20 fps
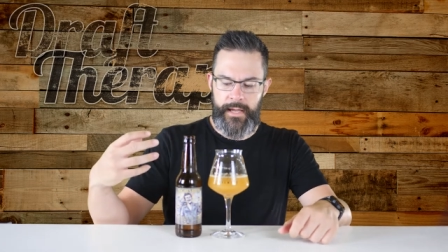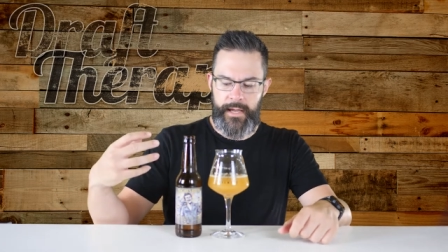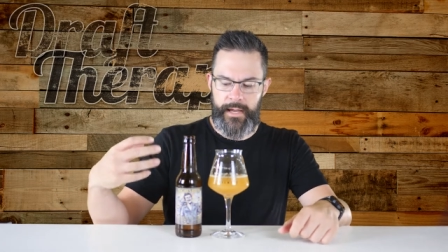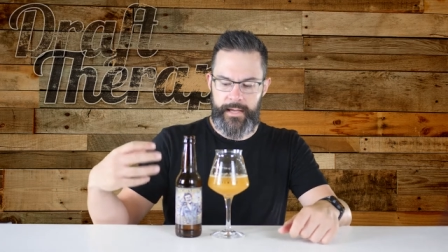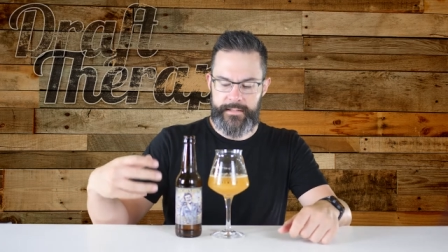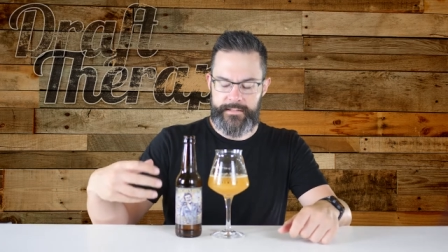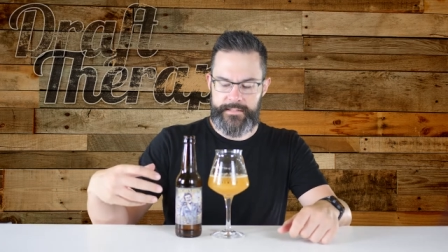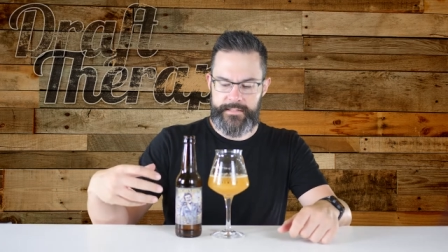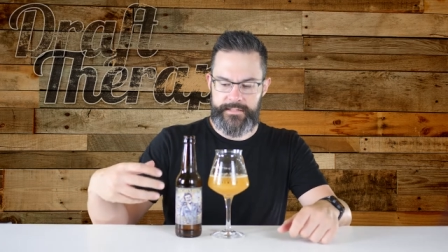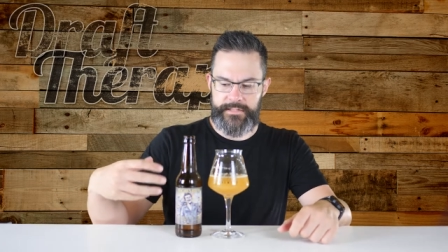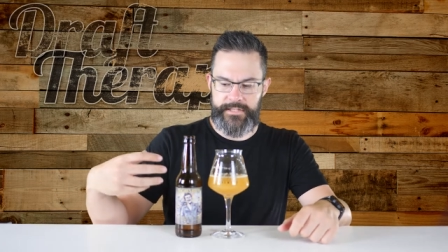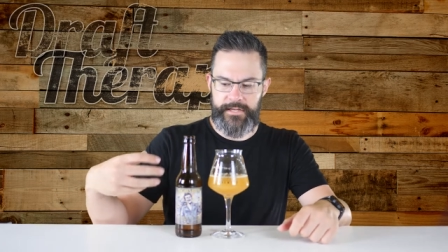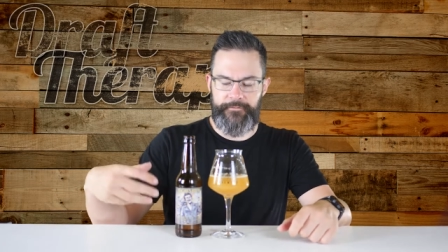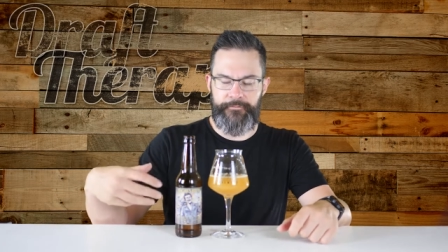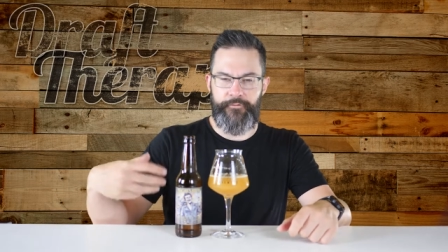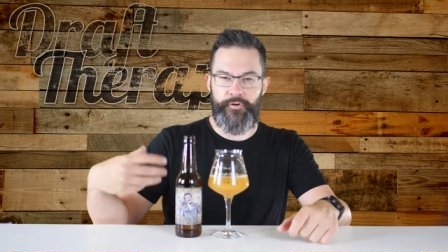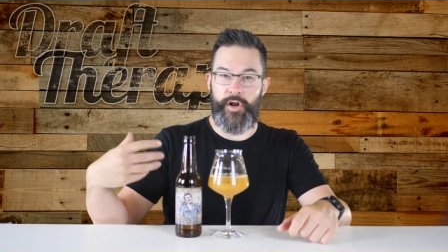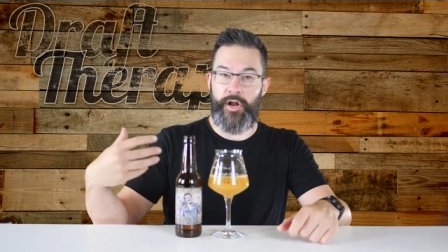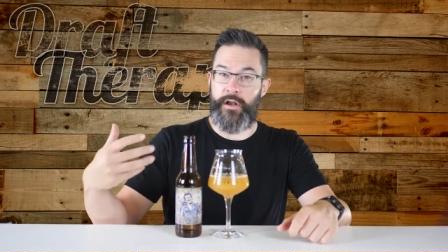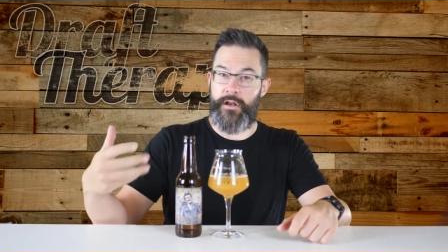It's
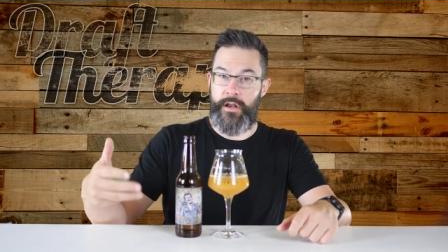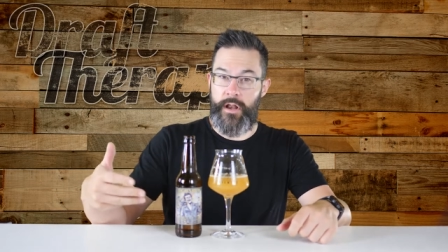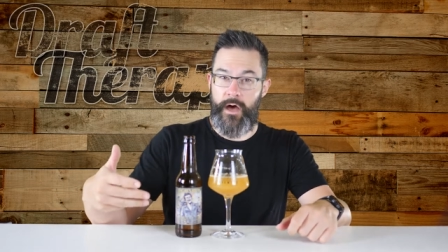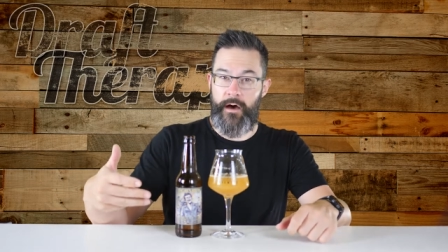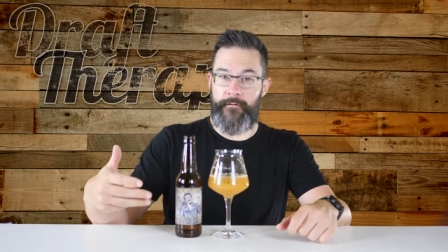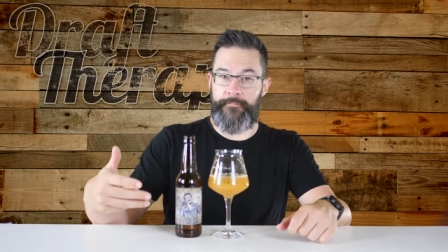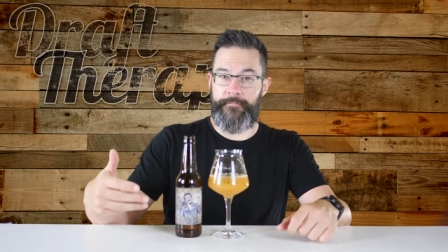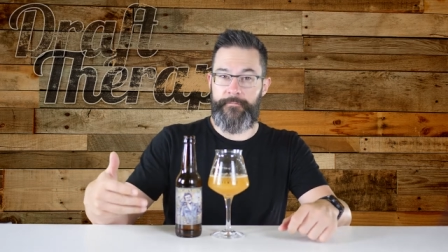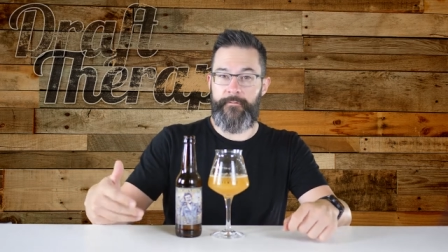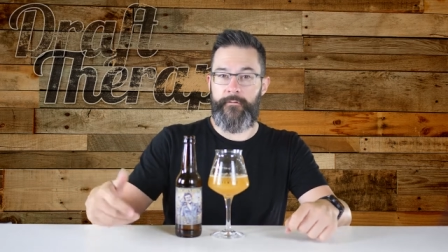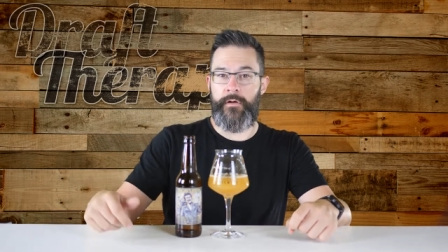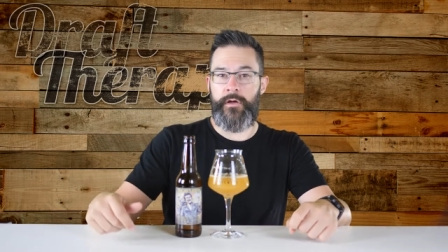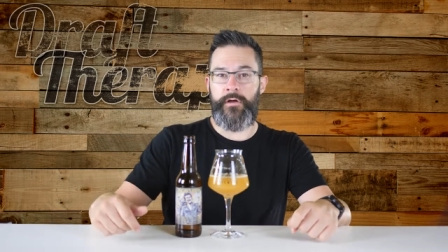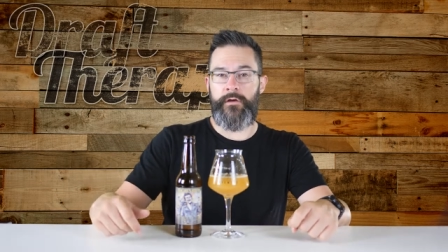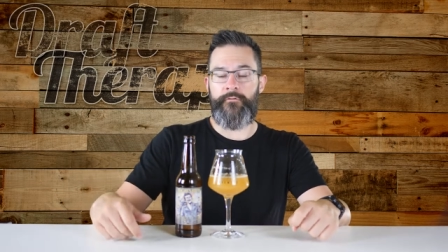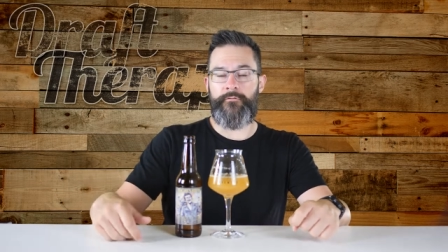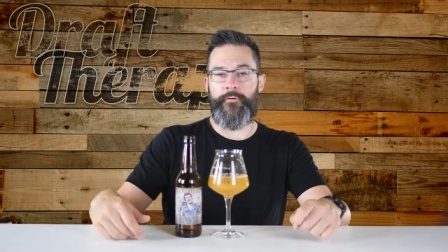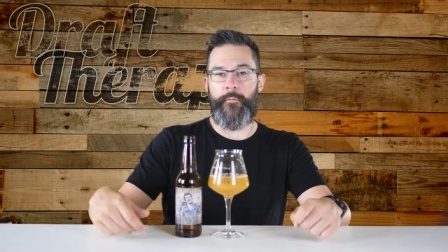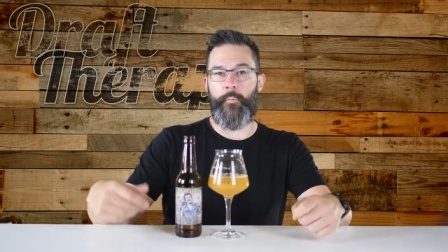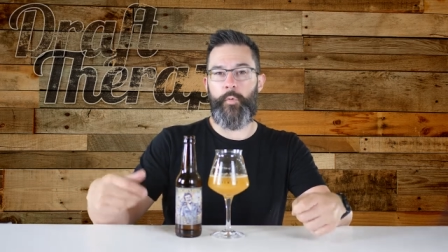different enough
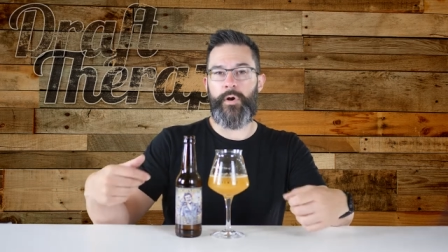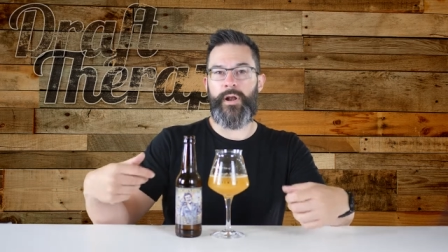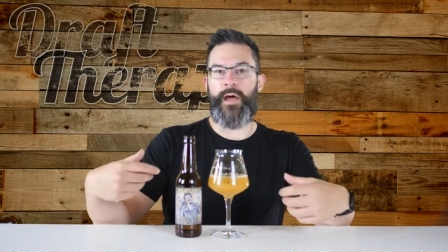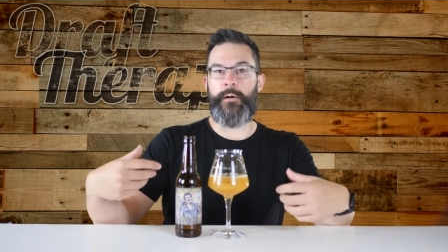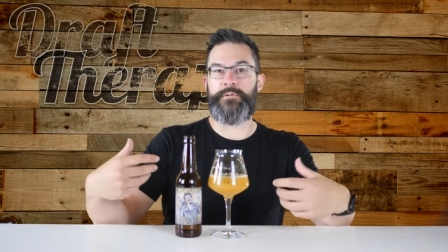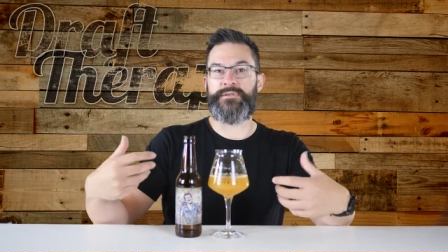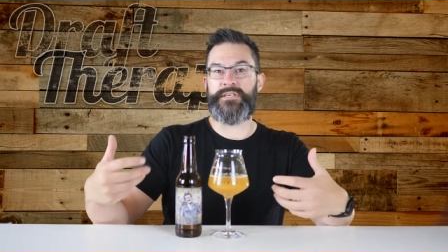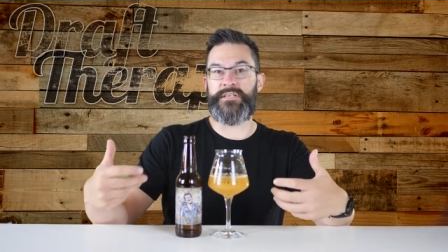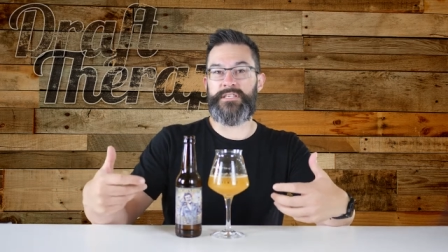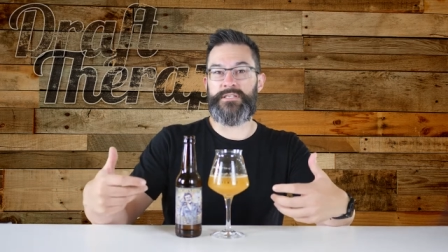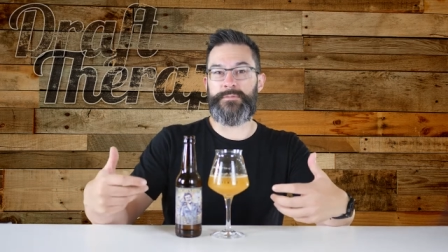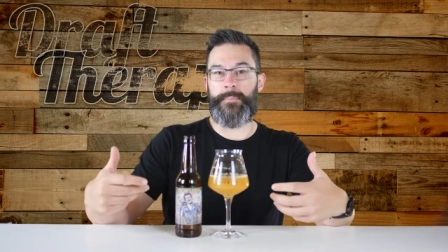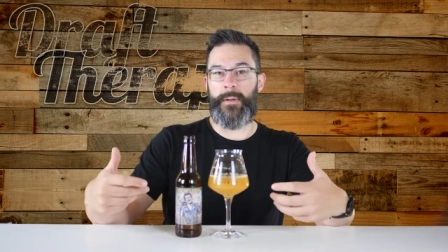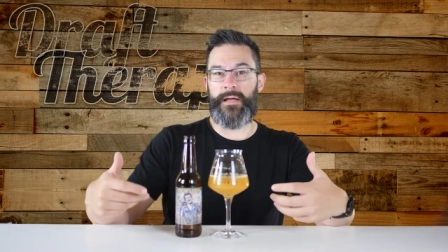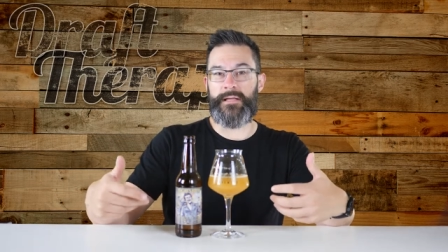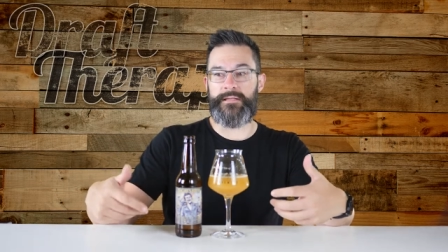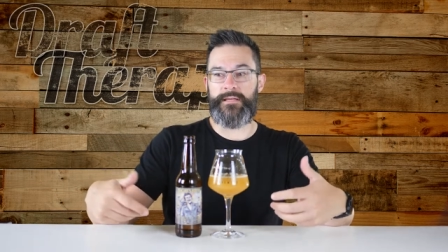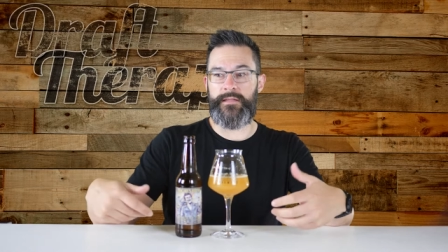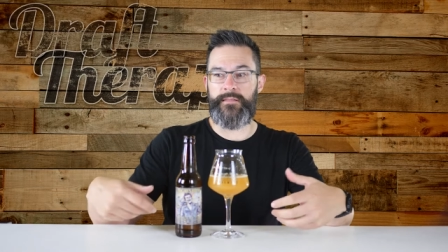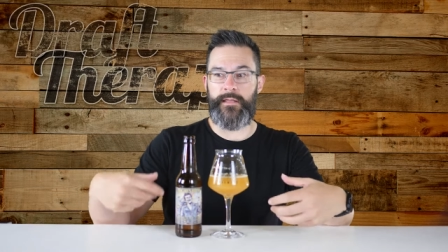from what I was
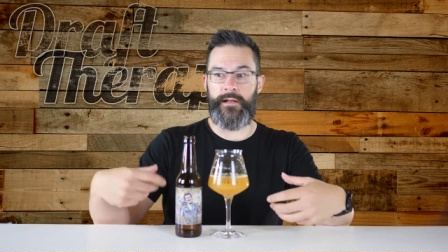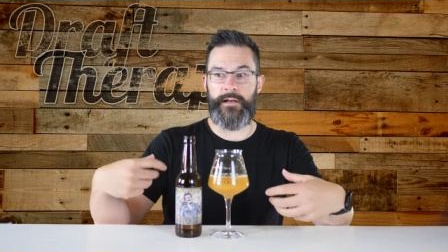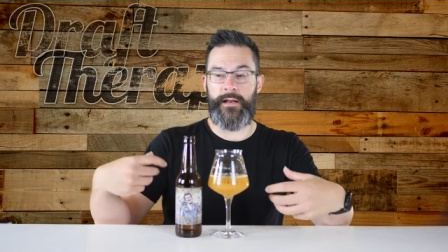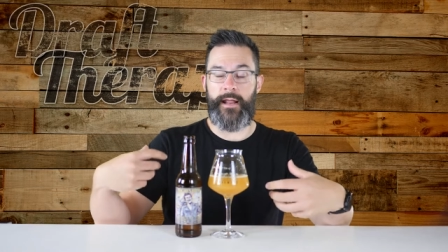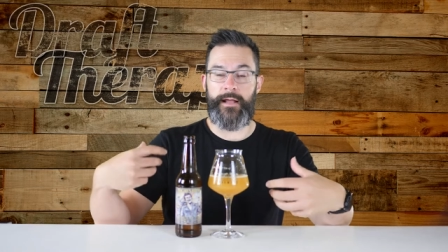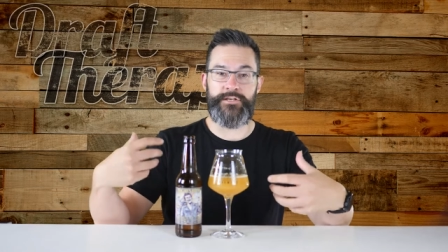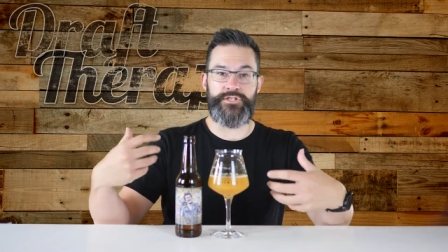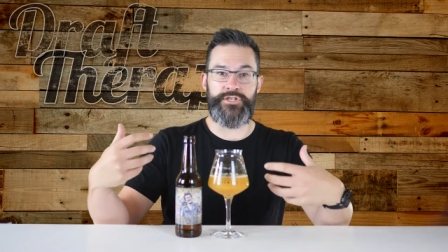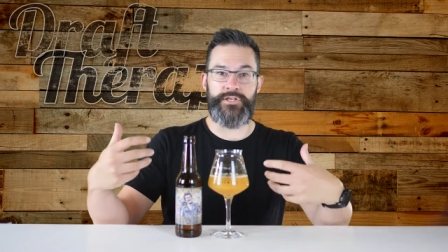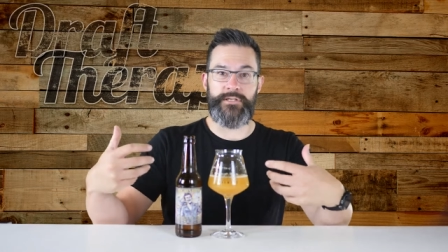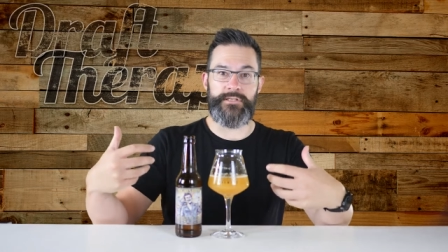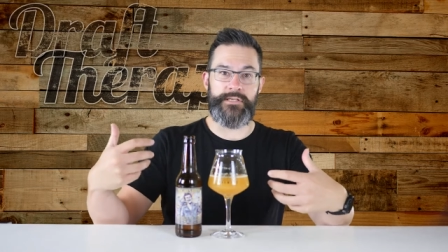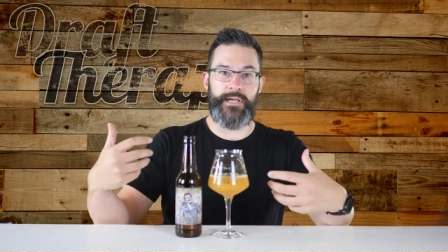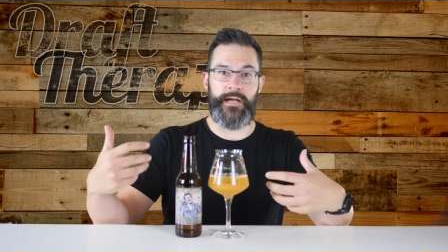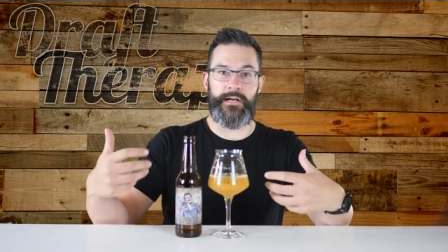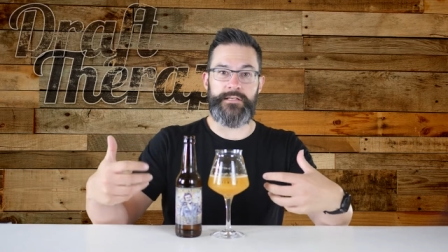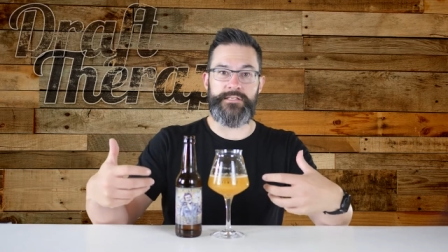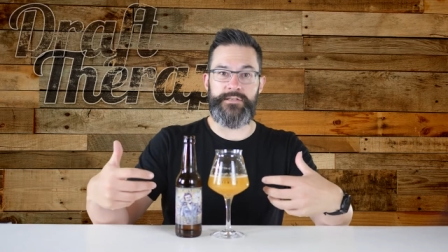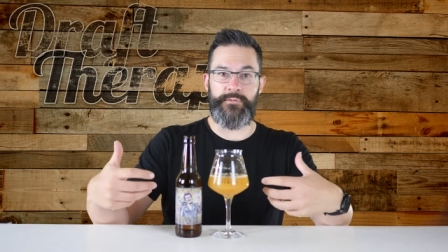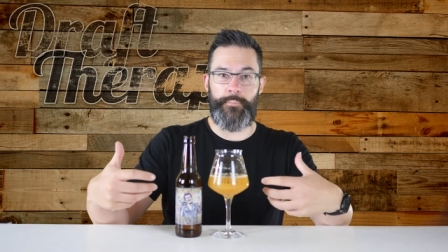expecting that it actually is
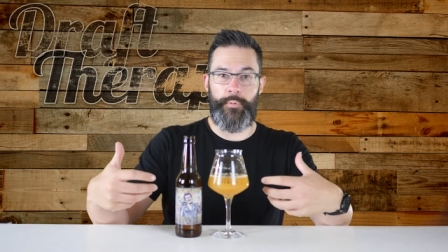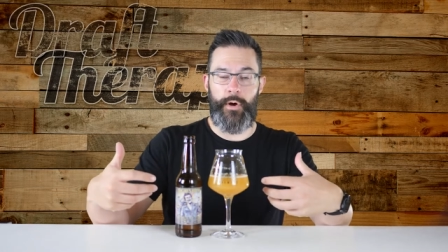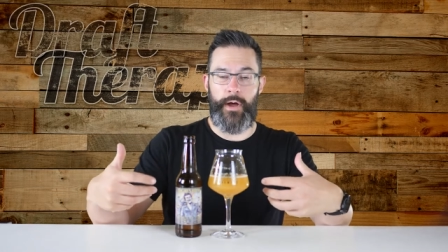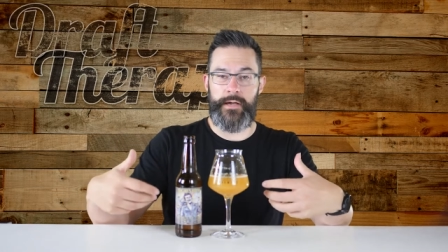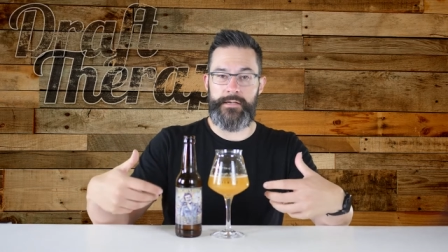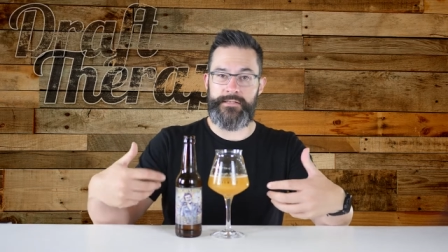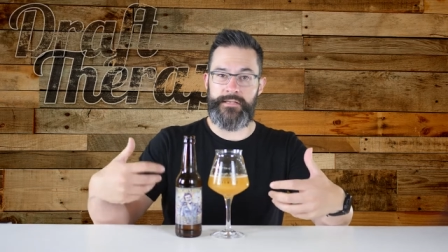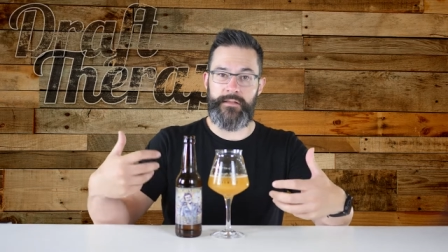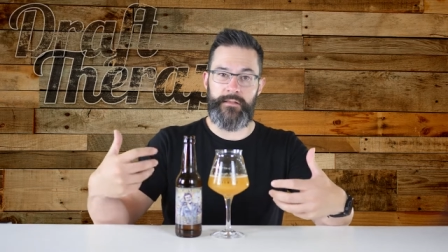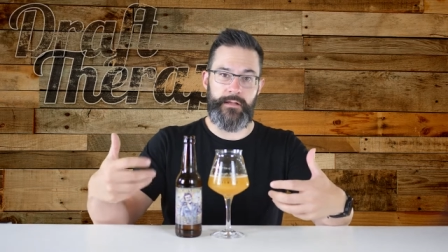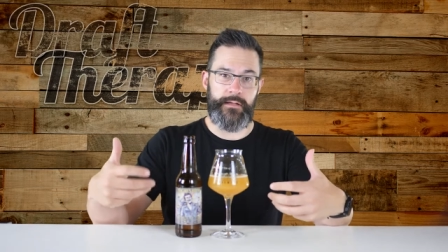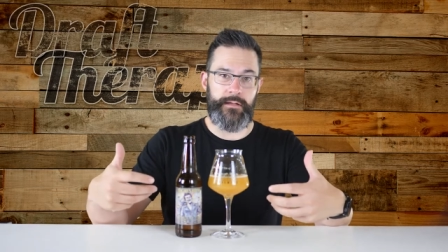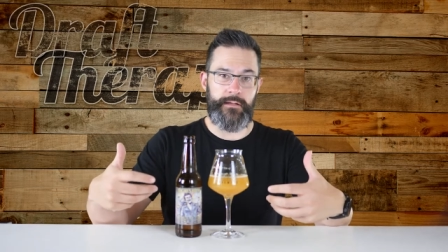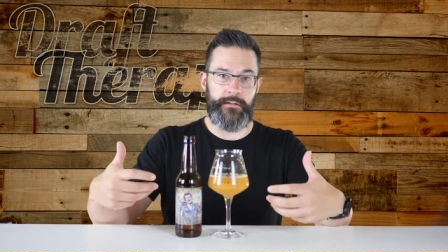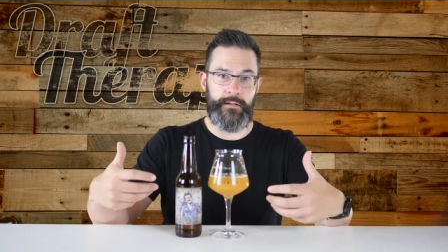kind of surprising that,